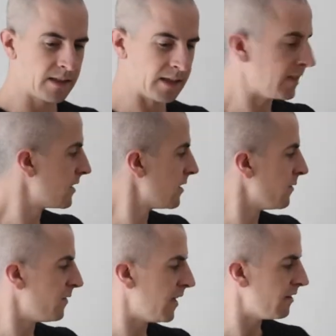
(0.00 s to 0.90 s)
Getting to
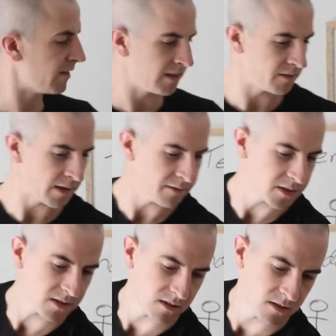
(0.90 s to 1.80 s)
the far end of heavy,
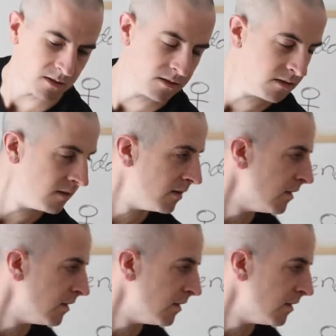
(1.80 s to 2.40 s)
slow.